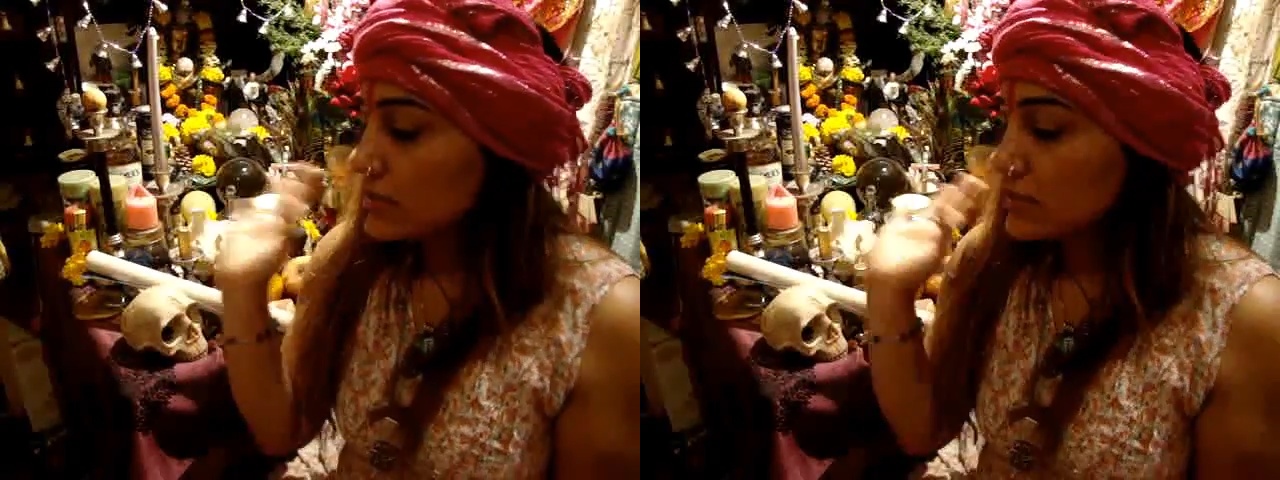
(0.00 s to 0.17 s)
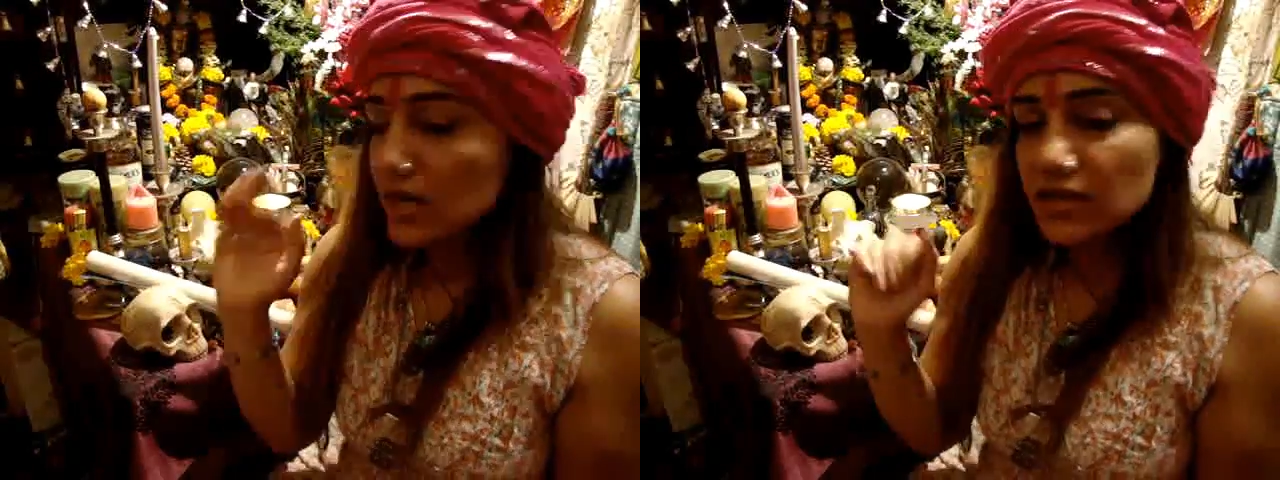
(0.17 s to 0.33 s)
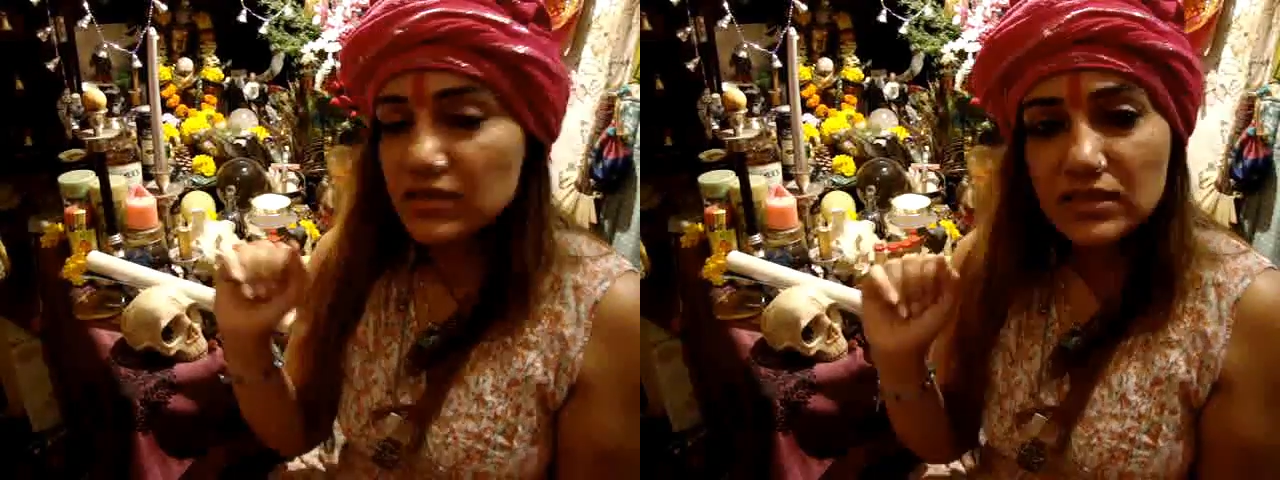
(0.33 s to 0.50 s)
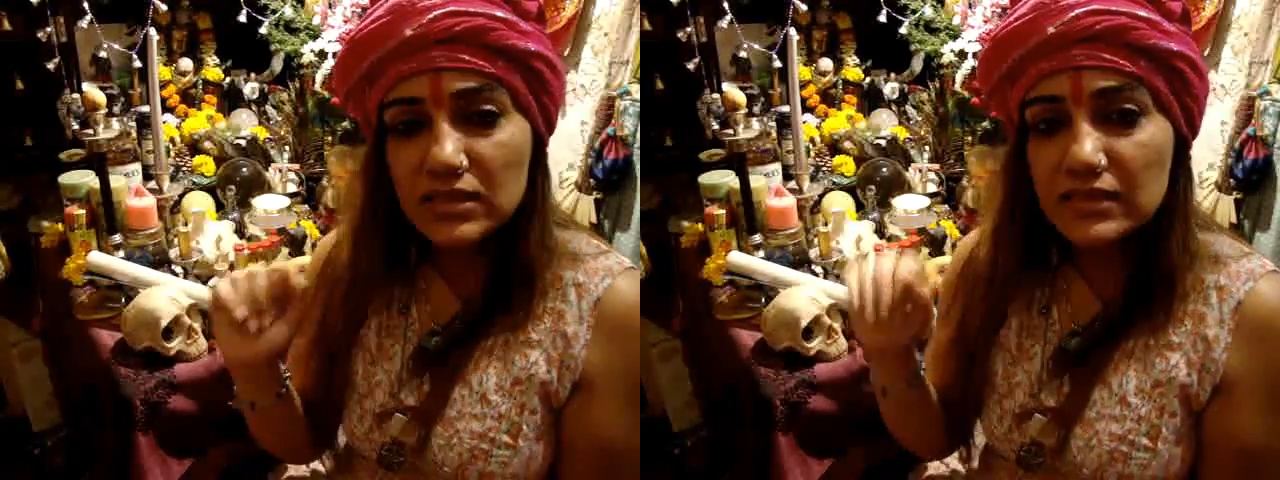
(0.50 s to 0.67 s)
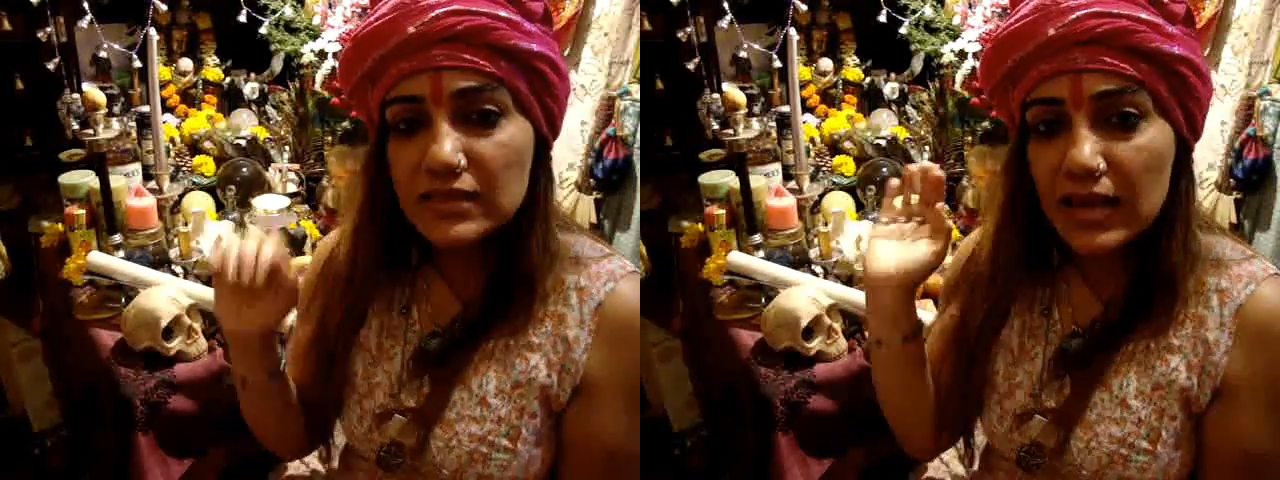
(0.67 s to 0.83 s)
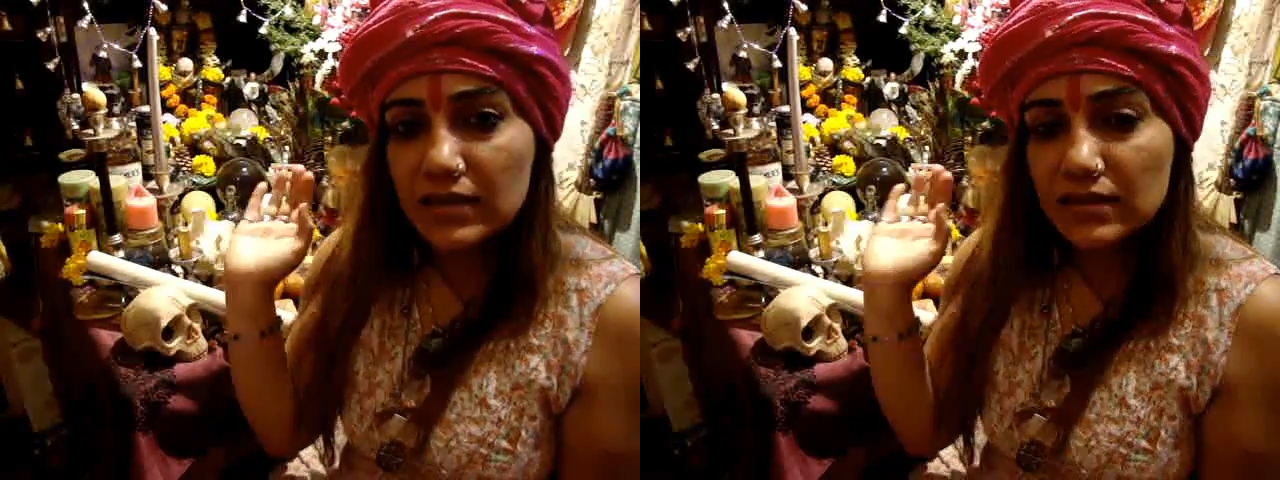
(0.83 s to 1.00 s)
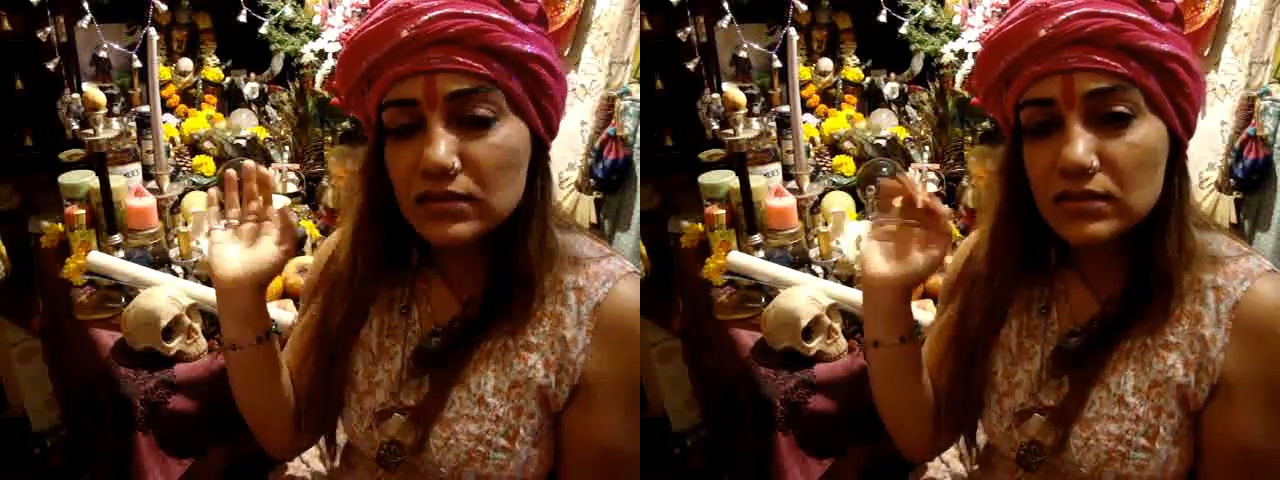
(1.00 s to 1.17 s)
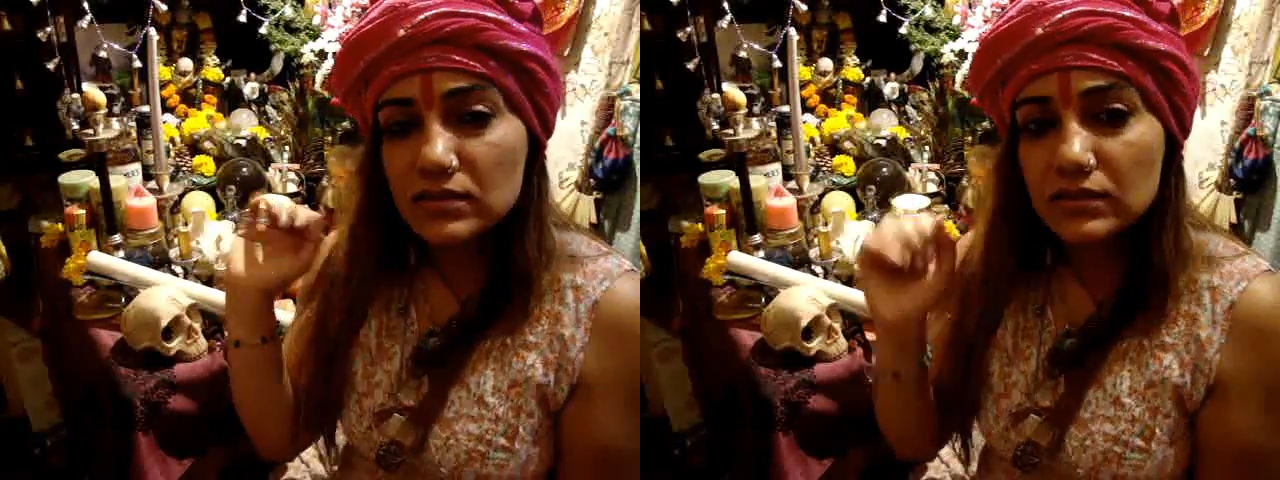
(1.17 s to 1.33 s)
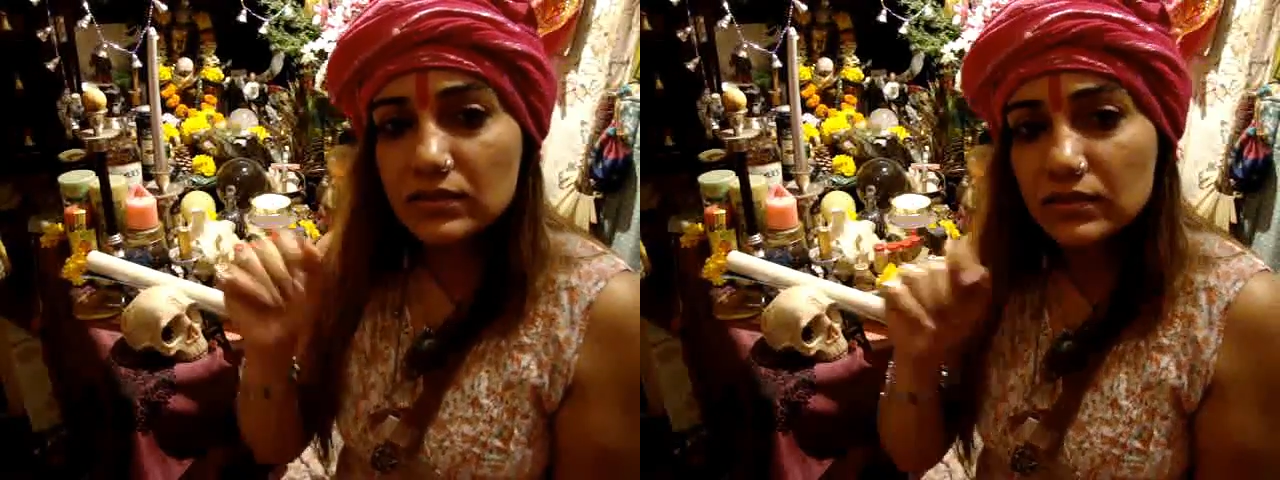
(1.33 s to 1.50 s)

charge these candles